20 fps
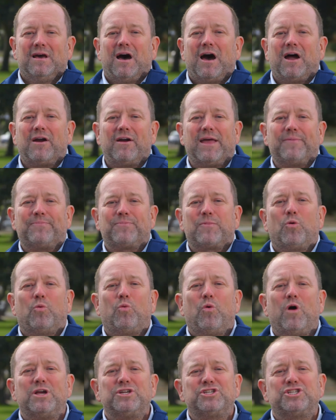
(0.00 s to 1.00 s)
All right,
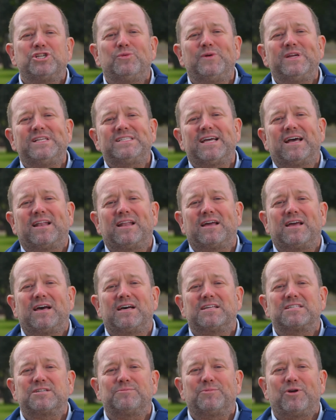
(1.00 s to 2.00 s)
what should we tell a
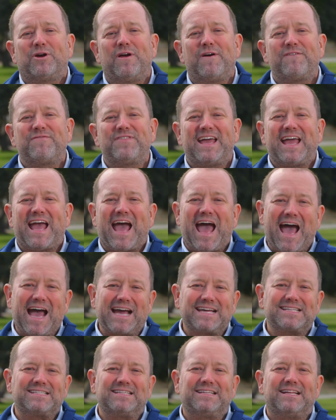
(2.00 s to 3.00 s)
customer if they
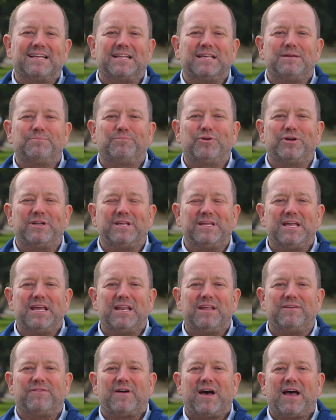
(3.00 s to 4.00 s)
accidentally put
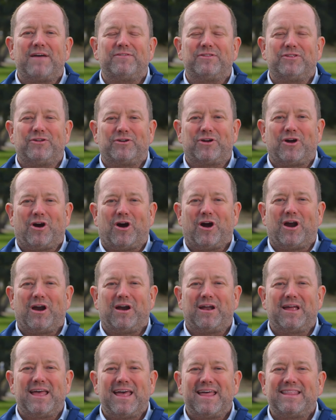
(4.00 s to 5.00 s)
E85 in their
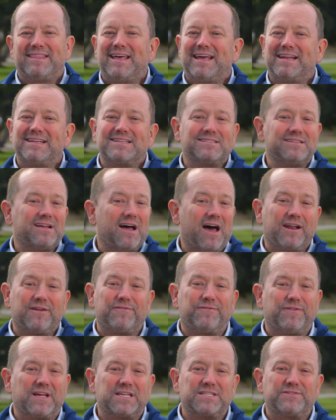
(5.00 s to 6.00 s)
car that is not a
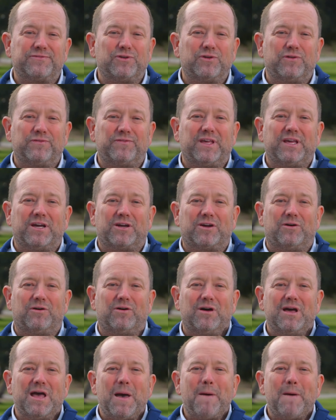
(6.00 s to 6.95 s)
flex fuel vehicle,